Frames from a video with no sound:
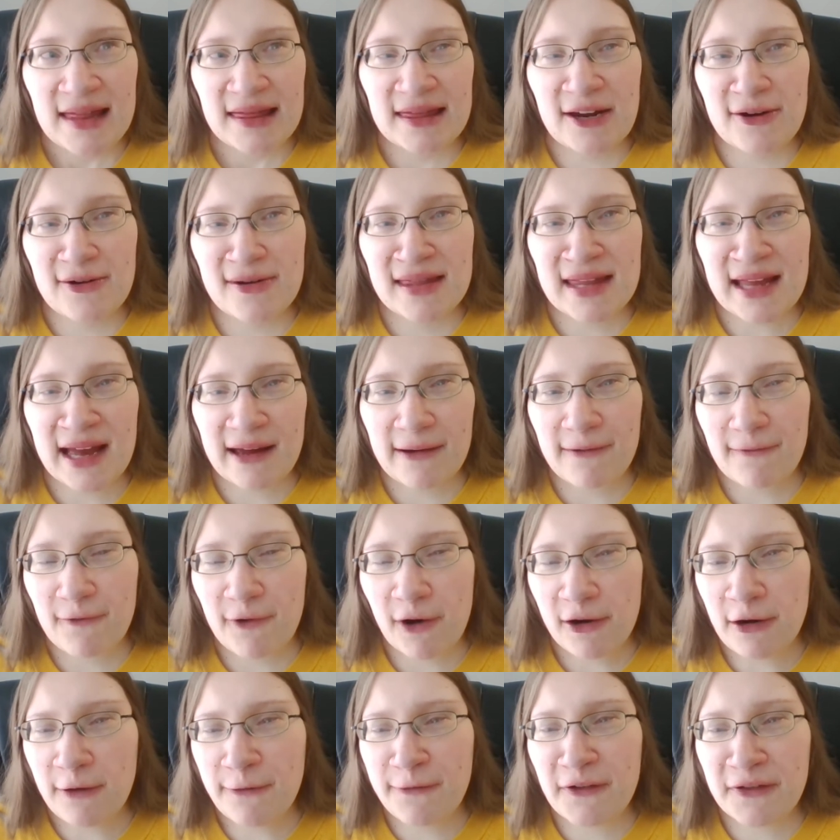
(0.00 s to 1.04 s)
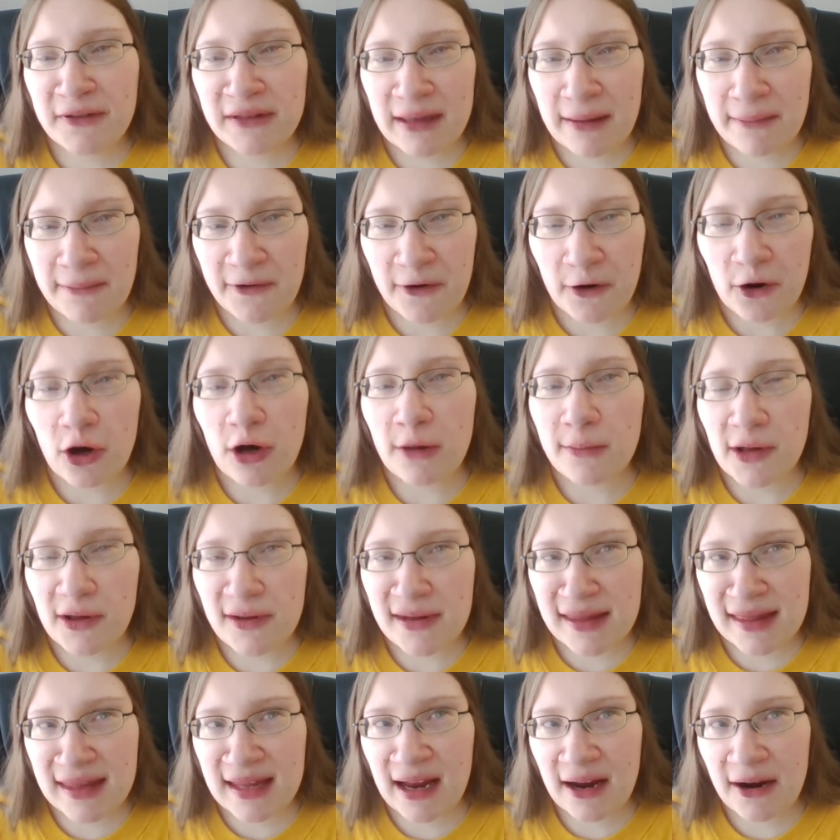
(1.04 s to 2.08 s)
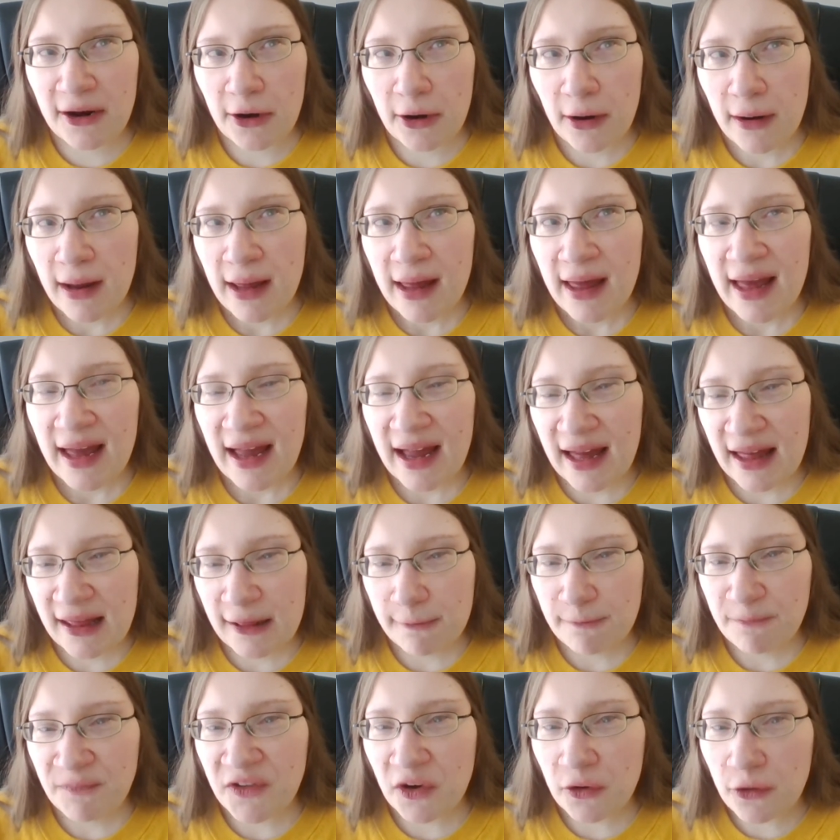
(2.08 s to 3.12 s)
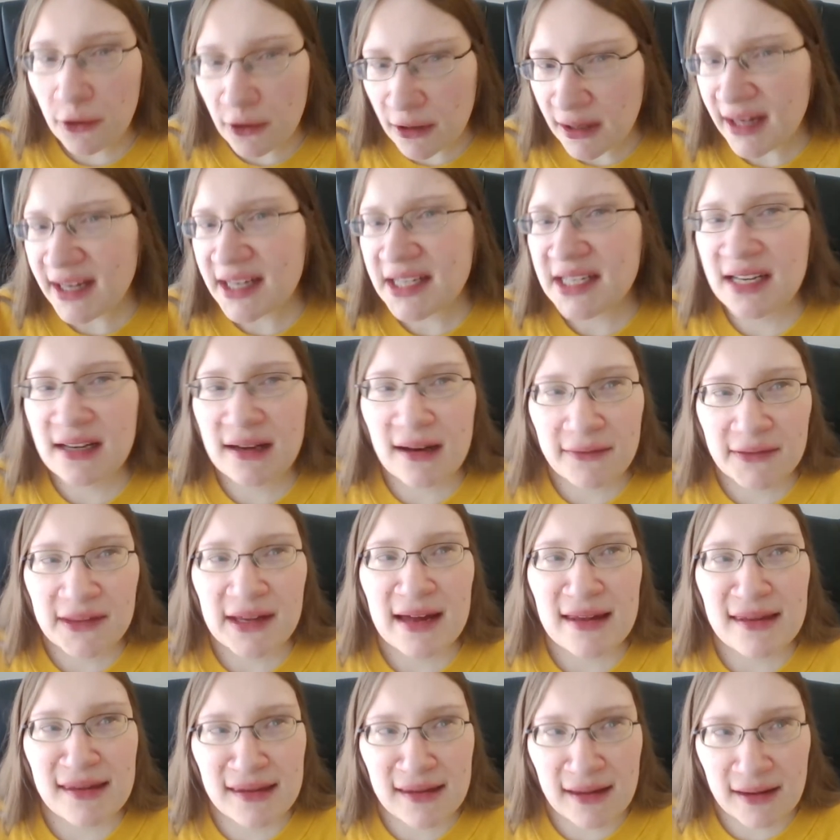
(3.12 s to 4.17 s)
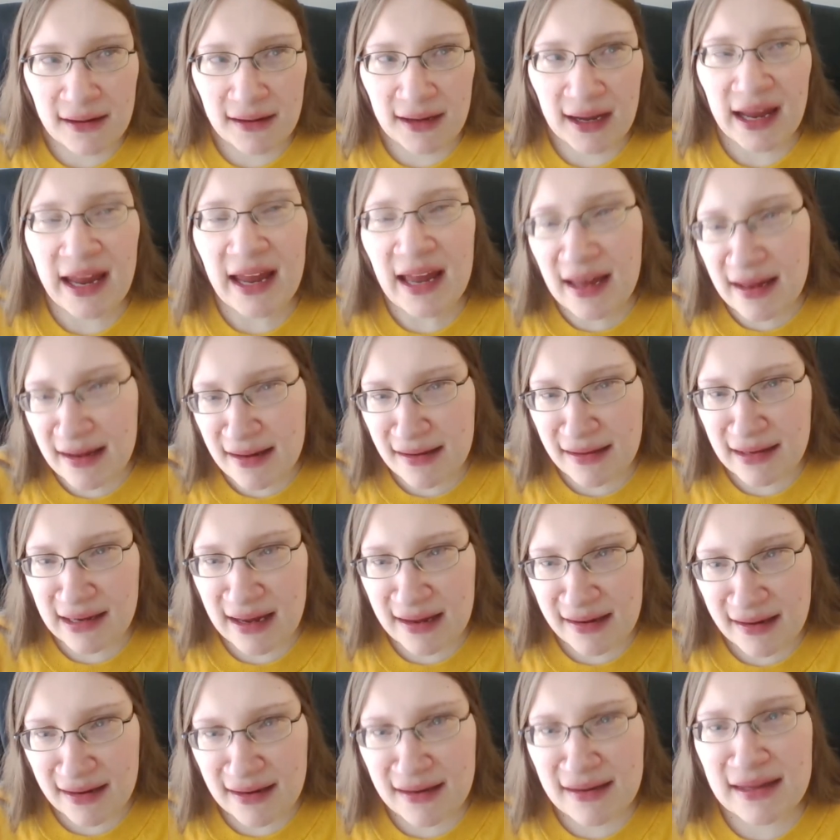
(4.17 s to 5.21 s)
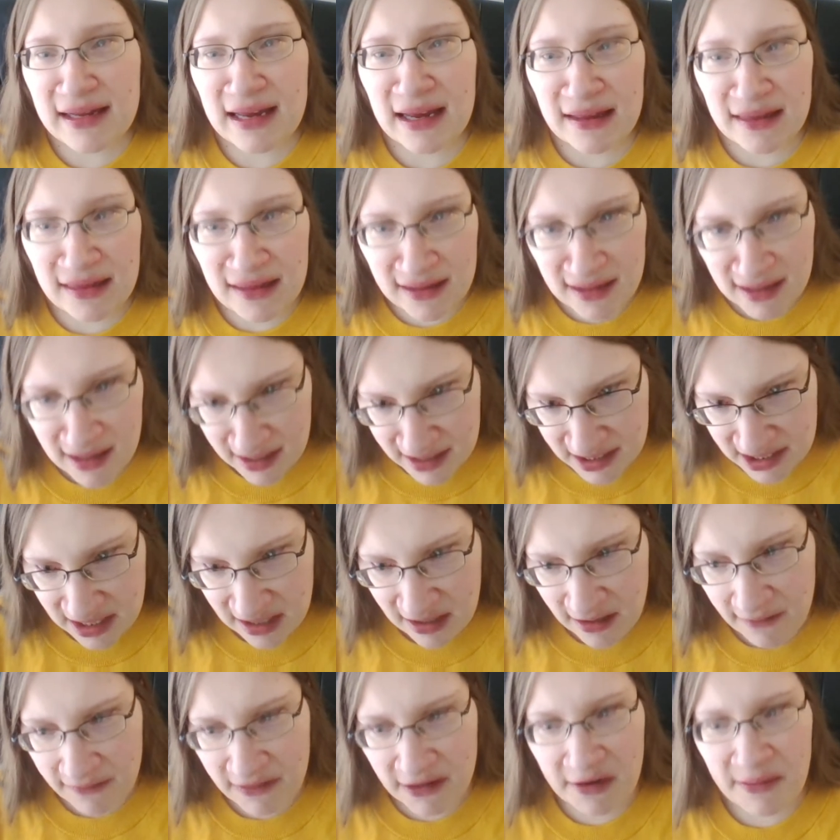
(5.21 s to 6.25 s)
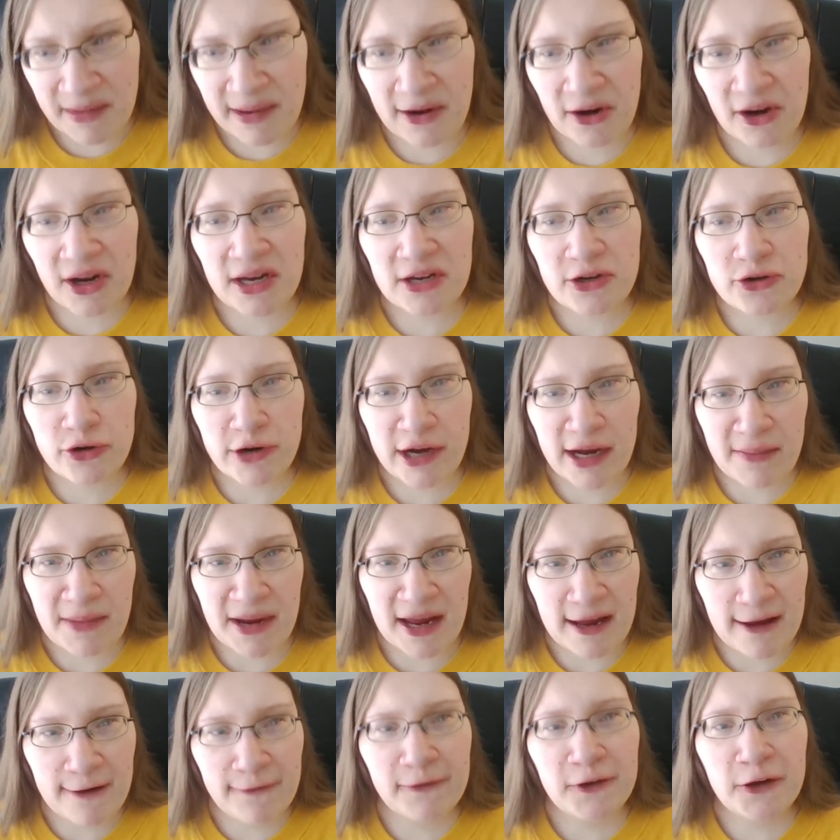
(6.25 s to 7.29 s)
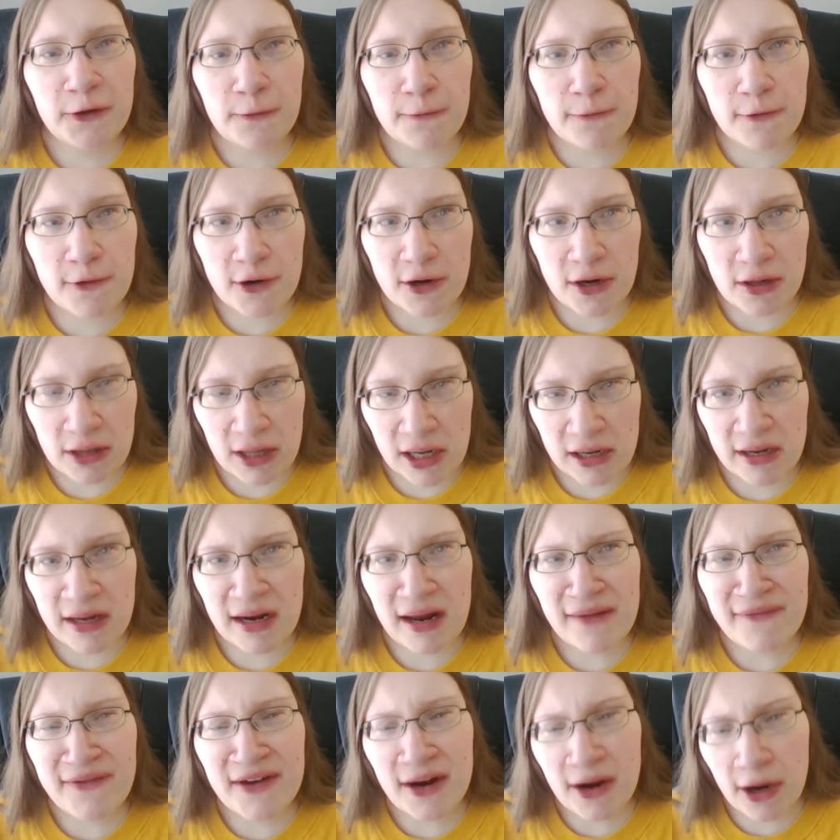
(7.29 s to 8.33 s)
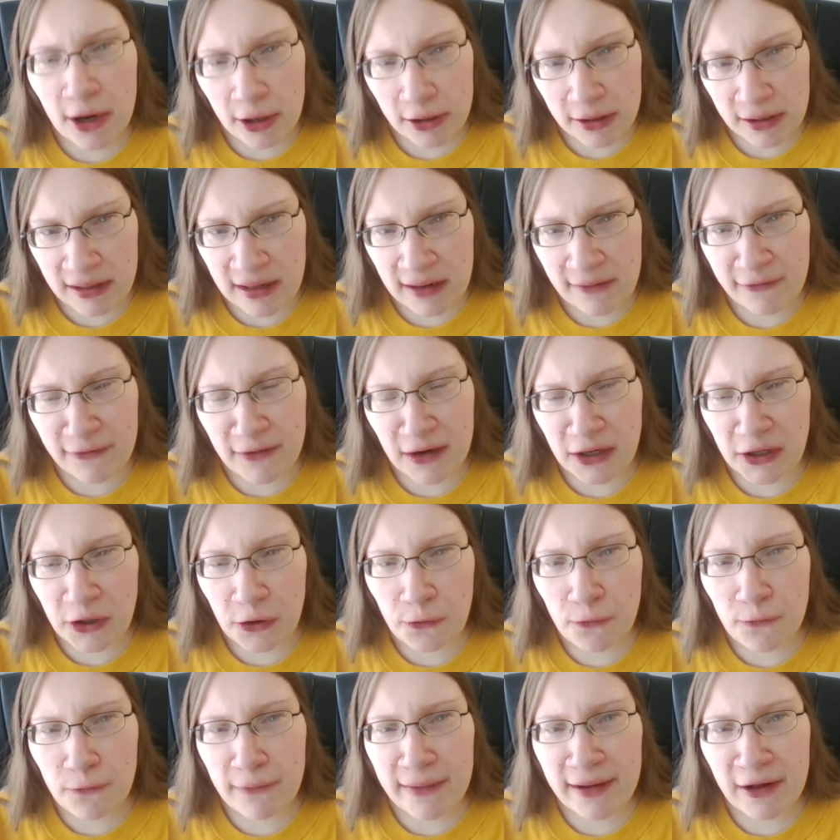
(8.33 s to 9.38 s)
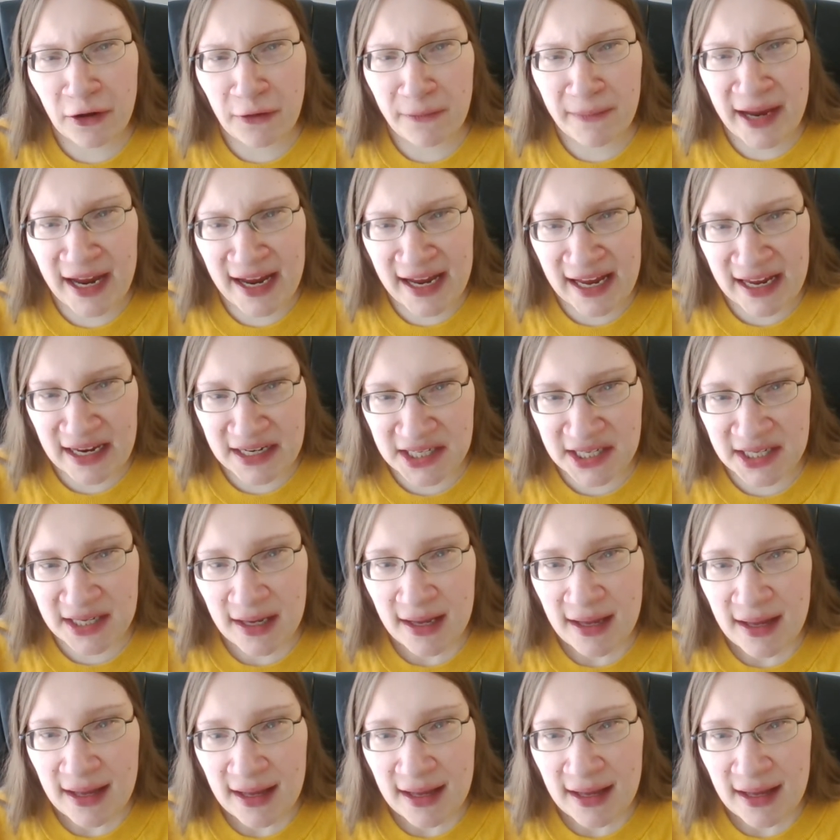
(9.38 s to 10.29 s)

there's that wonderful number almost there. And the whole idea of that song is, as I say, the idea of the American dream. If you work long enough and hard enough, you will make it